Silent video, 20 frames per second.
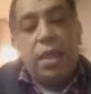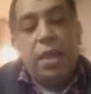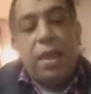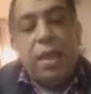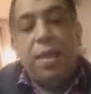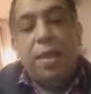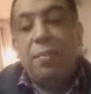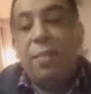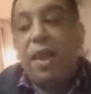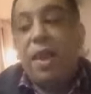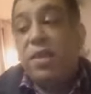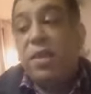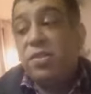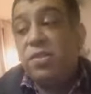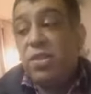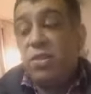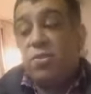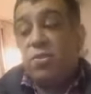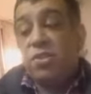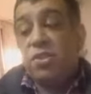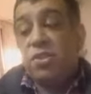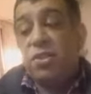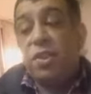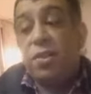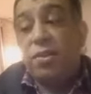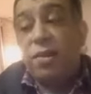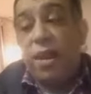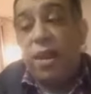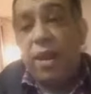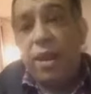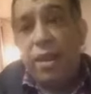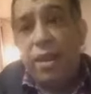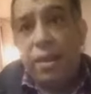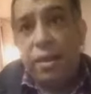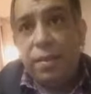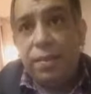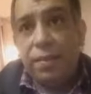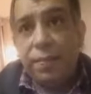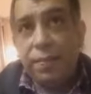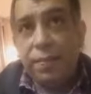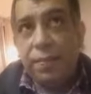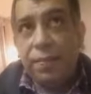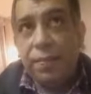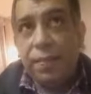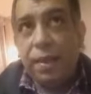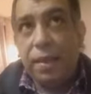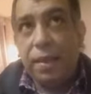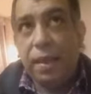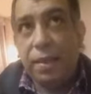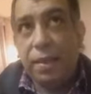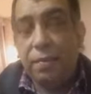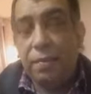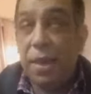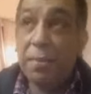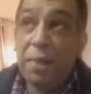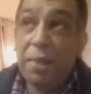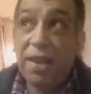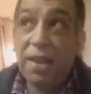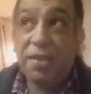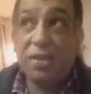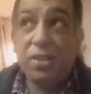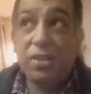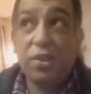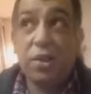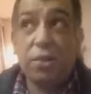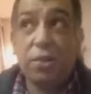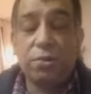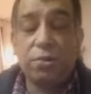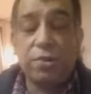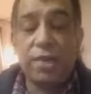Himalayan salt sole, Himalayan salt